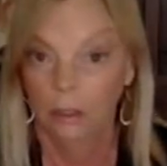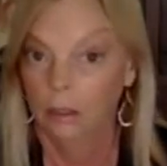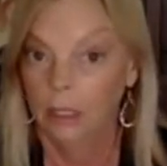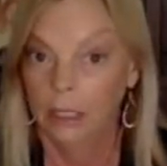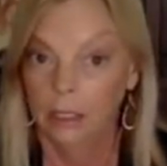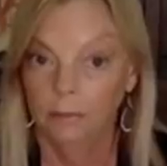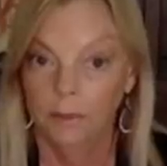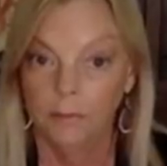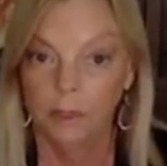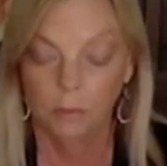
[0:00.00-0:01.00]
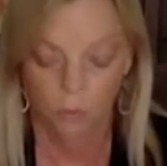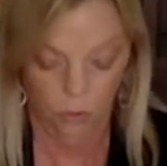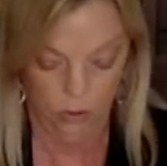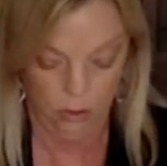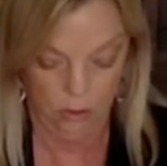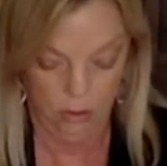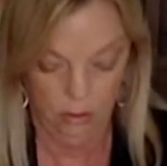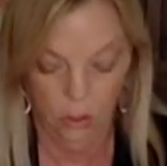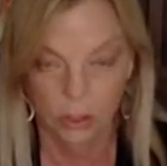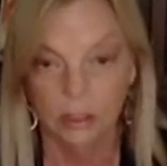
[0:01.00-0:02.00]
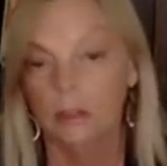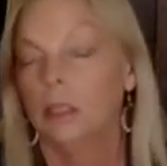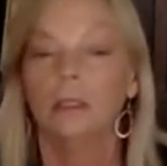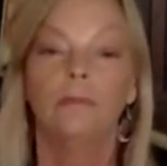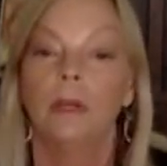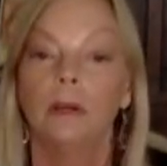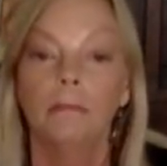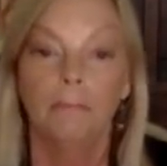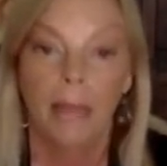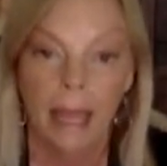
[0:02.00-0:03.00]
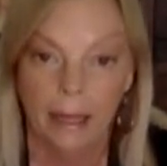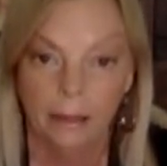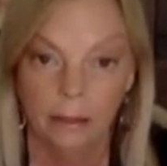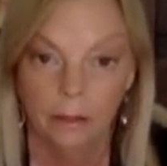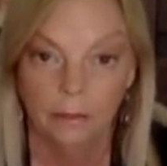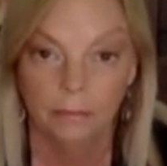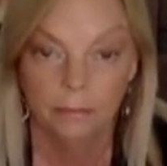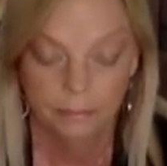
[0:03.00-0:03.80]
they need 50 more nurses. Is very bad here.